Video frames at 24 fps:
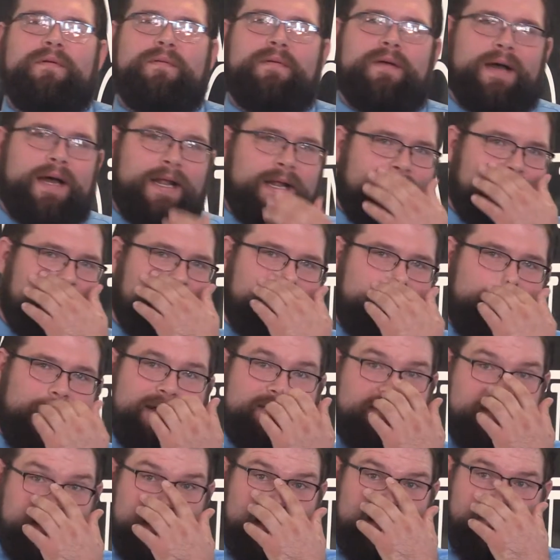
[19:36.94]
I, I don't
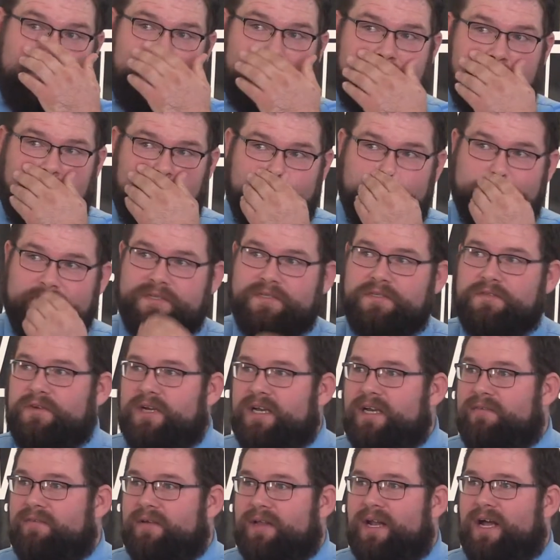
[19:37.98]
have to have a purpose
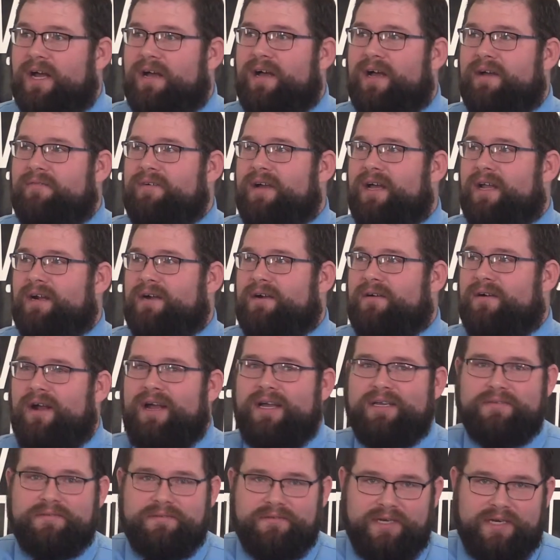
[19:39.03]
driven. I, I've got a
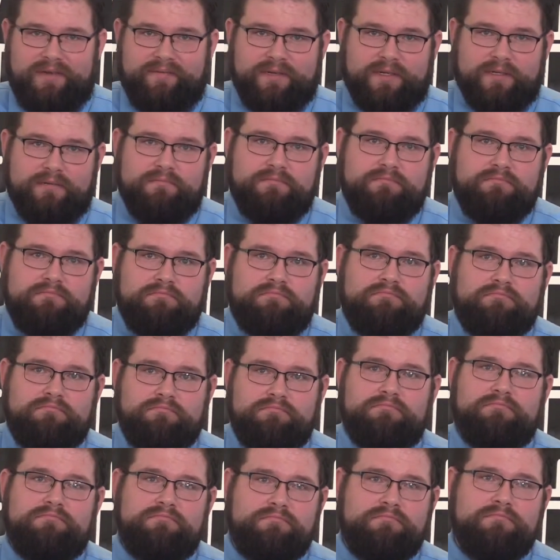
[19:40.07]
Christ driven.
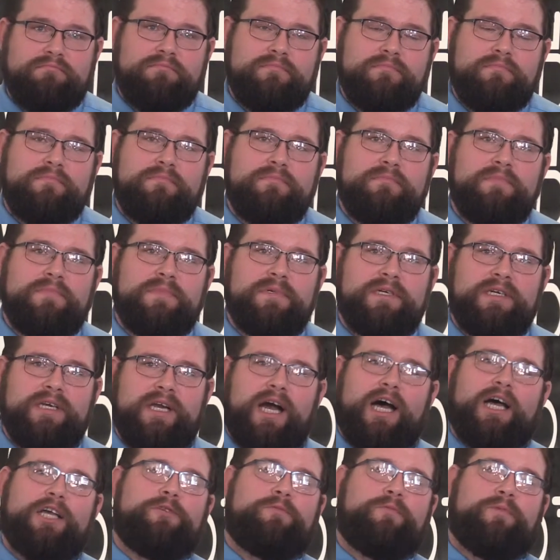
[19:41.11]
Amen.
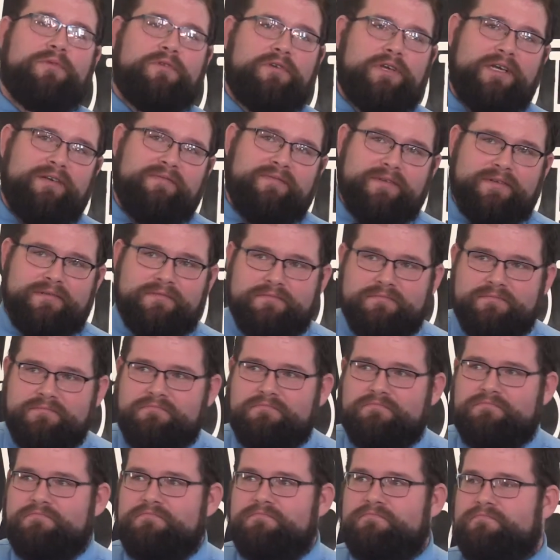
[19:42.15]
Gospel driven.
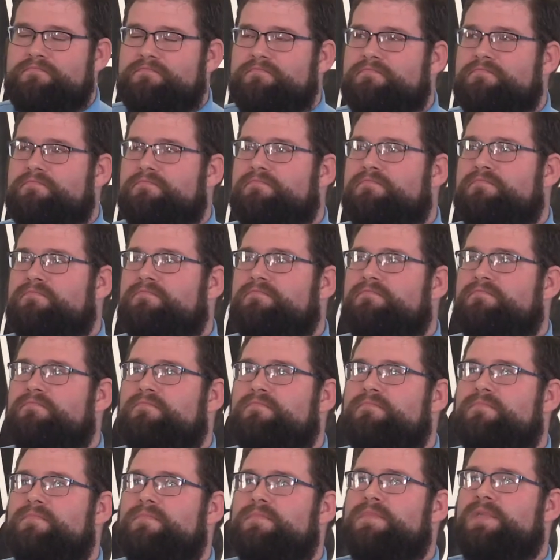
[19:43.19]
Yes. Amen.
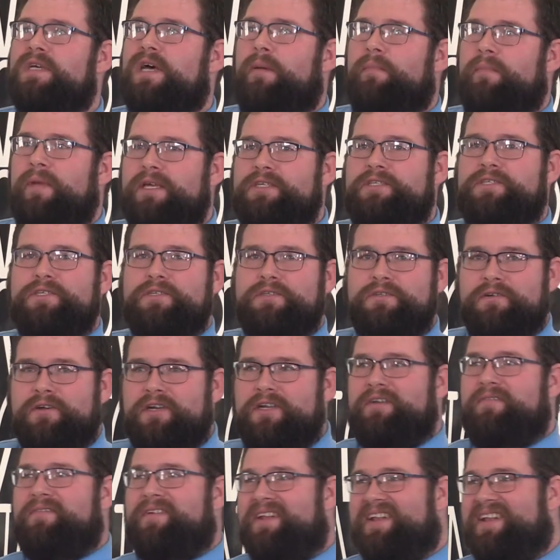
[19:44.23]
A mission
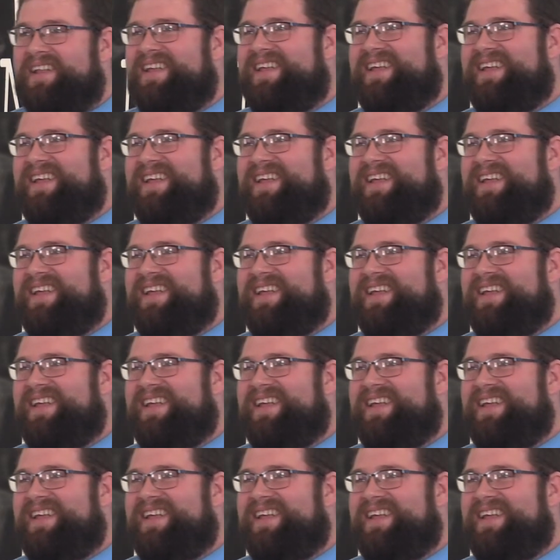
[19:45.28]
driven.